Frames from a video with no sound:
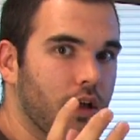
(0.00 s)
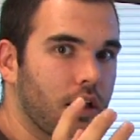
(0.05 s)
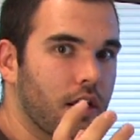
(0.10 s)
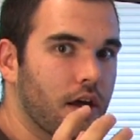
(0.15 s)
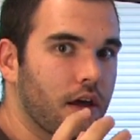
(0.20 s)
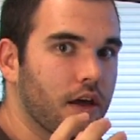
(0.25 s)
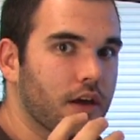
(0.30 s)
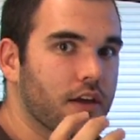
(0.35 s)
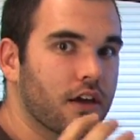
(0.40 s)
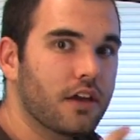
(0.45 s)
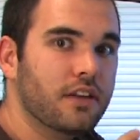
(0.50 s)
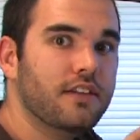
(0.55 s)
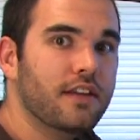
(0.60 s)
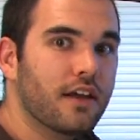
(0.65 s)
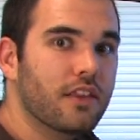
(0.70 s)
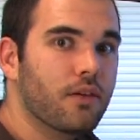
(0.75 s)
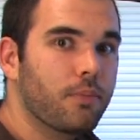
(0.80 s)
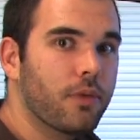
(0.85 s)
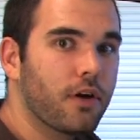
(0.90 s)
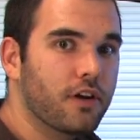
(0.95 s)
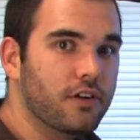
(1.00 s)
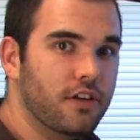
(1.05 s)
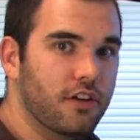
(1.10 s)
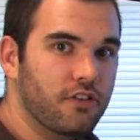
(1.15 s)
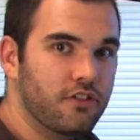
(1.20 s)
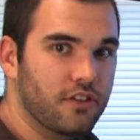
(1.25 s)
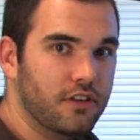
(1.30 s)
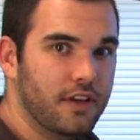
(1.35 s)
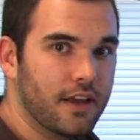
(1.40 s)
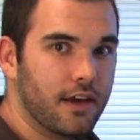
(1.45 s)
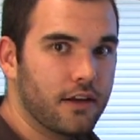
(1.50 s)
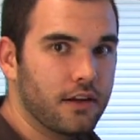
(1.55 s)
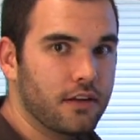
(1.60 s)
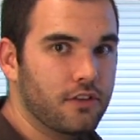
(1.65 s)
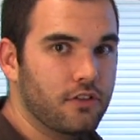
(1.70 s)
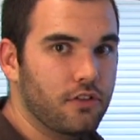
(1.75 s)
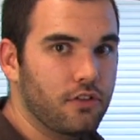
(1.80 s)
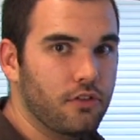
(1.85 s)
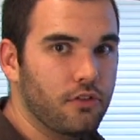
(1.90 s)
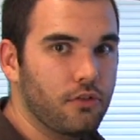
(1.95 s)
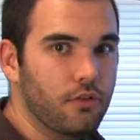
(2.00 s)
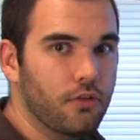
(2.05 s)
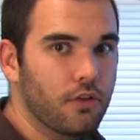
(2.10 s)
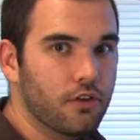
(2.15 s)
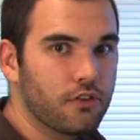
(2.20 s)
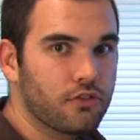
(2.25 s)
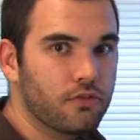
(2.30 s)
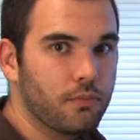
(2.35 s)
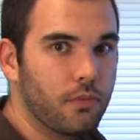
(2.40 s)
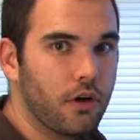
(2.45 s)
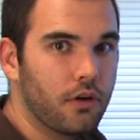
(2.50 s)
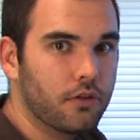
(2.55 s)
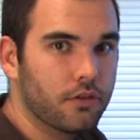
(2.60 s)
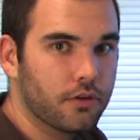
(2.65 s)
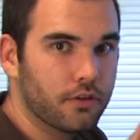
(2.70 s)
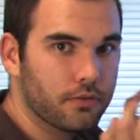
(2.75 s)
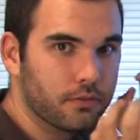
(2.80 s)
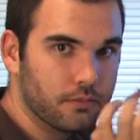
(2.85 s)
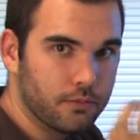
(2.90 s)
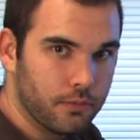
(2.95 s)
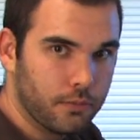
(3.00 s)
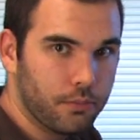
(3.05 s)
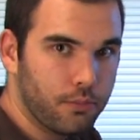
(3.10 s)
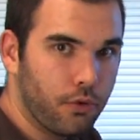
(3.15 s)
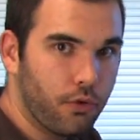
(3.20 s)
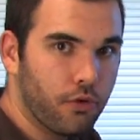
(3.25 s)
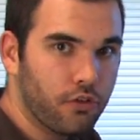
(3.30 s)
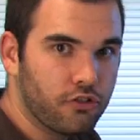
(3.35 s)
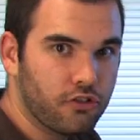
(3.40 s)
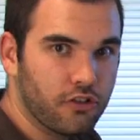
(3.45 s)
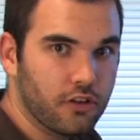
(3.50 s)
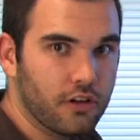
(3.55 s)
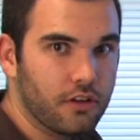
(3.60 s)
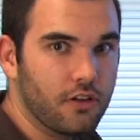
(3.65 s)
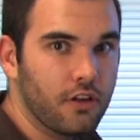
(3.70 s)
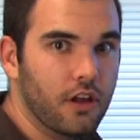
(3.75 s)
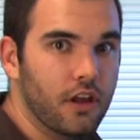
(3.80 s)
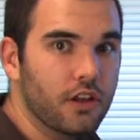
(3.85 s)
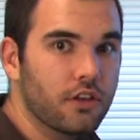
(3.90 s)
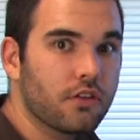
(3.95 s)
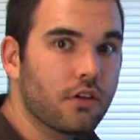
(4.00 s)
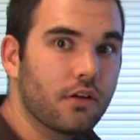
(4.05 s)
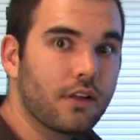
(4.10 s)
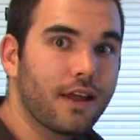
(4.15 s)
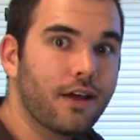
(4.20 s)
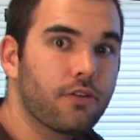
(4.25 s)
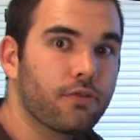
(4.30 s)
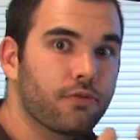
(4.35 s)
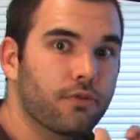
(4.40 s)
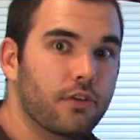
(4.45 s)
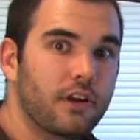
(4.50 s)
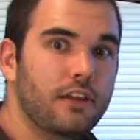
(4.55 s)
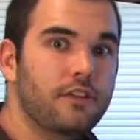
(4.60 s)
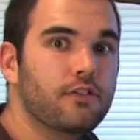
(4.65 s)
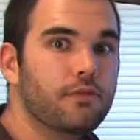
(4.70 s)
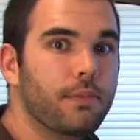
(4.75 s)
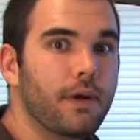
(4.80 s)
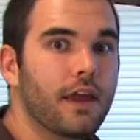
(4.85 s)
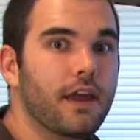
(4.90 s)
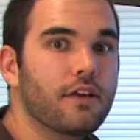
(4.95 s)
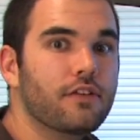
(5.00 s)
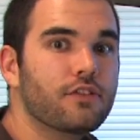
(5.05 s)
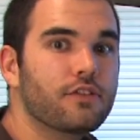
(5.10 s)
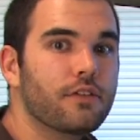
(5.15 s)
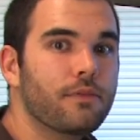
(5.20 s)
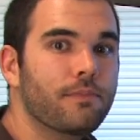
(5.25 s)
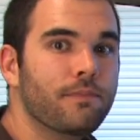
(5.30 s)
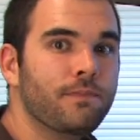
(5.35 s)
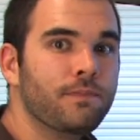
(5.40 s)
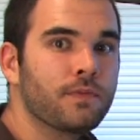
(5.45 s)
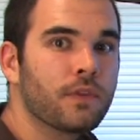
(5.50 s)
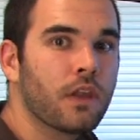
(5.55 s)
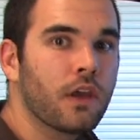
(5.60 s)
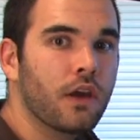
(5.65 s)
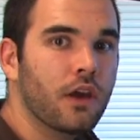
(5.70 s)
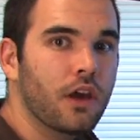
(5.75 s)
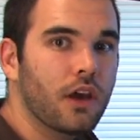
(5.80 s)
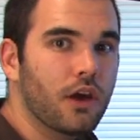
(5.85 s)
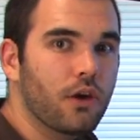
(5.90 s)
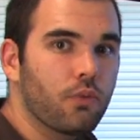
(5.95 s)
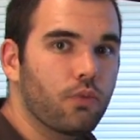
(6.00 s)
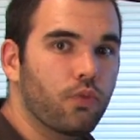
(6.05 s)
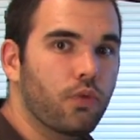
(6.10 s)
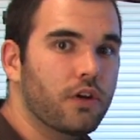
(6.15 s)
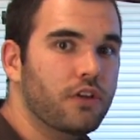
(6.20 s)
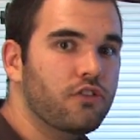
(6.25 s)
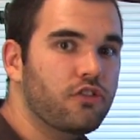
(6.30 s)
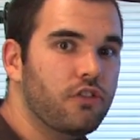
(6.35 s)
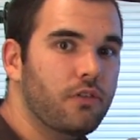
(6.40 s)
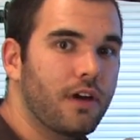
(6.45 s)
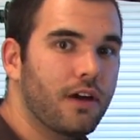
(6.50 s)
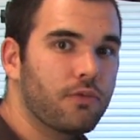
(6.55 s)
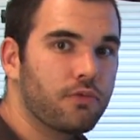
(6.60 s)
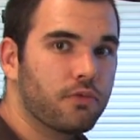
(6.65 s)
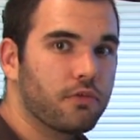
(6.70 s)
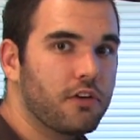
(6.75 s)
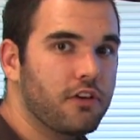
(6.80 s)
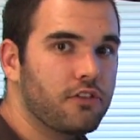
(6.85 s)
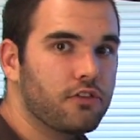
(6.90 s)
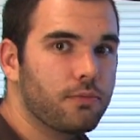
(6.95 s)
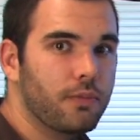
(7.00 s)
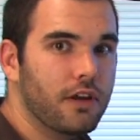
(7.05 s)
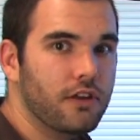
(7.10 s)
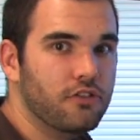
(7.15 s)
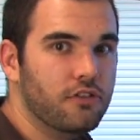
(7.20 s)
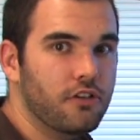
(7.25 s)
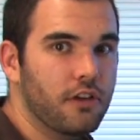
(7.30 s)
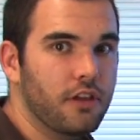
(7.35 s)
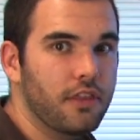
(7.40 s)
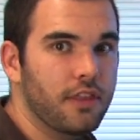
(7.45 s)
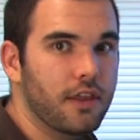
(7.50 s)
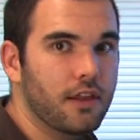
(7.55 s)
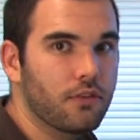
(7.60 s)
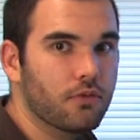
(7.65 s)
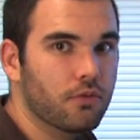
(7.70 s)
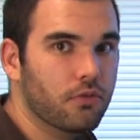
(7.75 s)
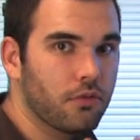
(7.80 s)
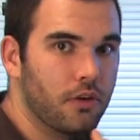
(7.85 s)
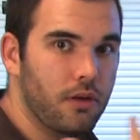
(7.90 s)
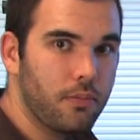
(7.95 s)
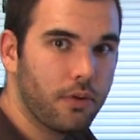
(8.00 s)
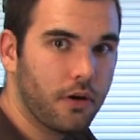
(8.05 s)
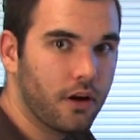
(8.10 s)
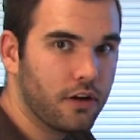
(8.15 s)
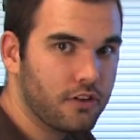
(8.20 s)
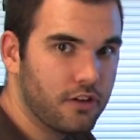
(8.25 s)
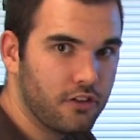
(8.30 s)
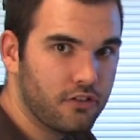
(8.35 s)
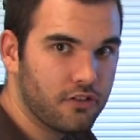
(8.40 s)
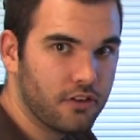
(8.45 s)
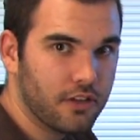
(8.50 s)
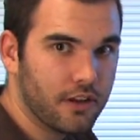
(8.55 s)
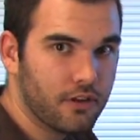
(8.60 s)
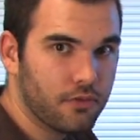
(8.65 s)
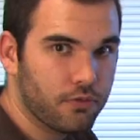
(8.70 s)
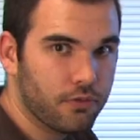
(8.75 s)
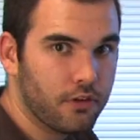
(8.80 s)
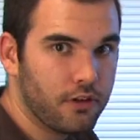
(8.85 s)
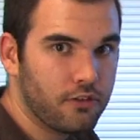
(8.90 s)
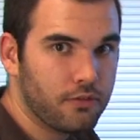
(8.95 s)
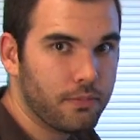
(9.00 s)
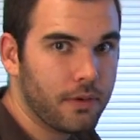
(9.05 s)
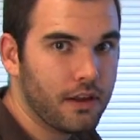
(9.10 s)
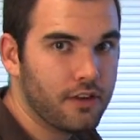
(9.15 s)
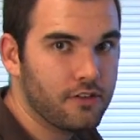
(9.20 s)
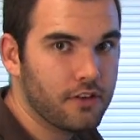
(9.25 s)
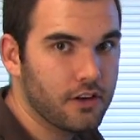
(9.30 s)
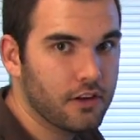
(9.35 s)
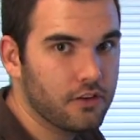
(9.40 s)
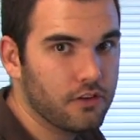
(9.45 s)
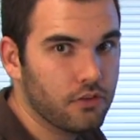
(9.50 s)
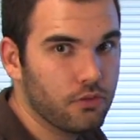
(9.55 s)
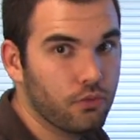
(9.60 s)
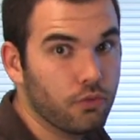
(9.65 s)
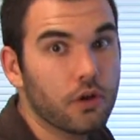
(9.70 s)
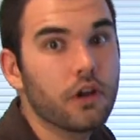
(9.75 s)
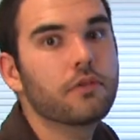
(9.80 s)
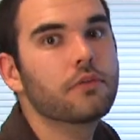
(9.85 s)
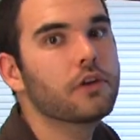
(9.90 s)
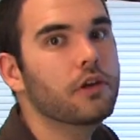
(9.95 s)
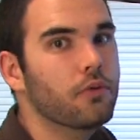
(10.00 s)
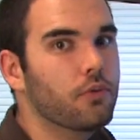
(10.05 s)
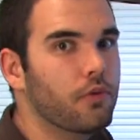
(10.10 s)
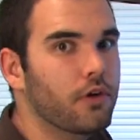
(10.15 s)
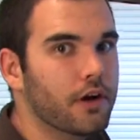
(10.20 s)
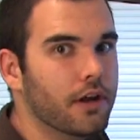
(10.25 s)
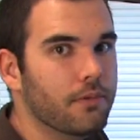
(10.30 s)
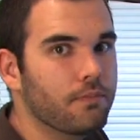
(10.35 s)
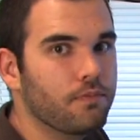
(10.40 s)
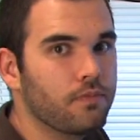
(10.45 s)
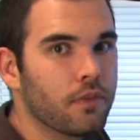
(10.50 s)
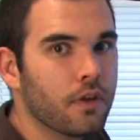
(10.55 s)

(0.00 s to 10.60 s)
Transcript: uh, cut down the partition down into a smaller portion to allow free space. Once you have free space, you can then repartition that free space into whatever you want.